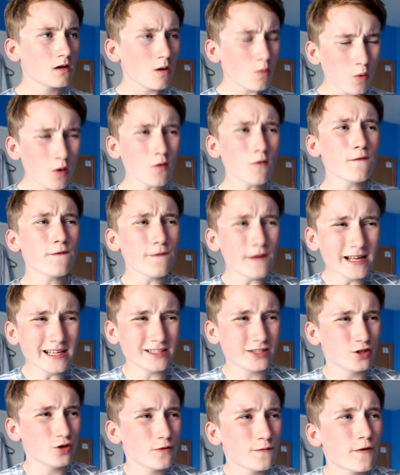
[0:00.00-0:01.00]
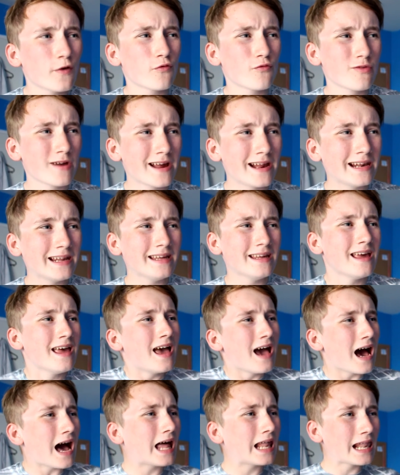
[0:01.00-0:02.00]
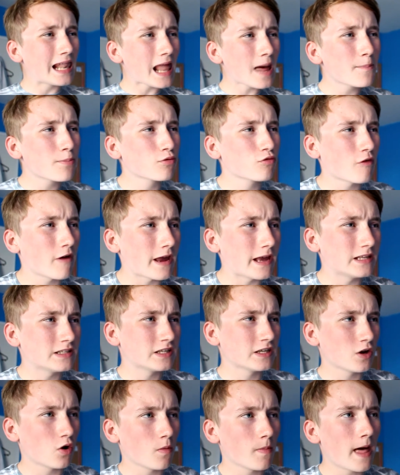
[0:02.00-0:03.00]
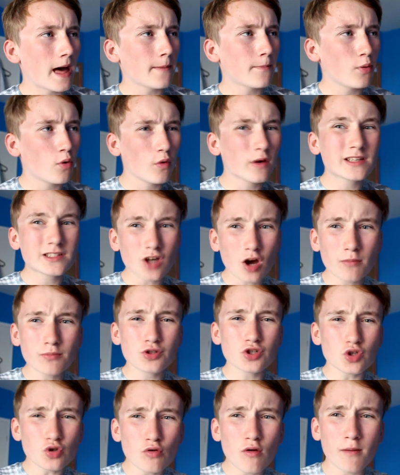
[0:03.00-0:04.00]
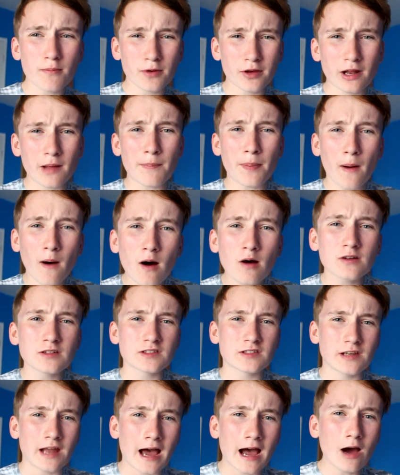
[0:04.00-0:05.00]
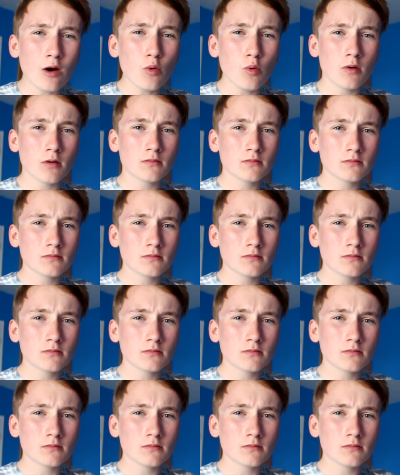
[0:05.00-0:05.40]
Well, thank you for really elaborating on that point. I'm sure I'm gonna pass now.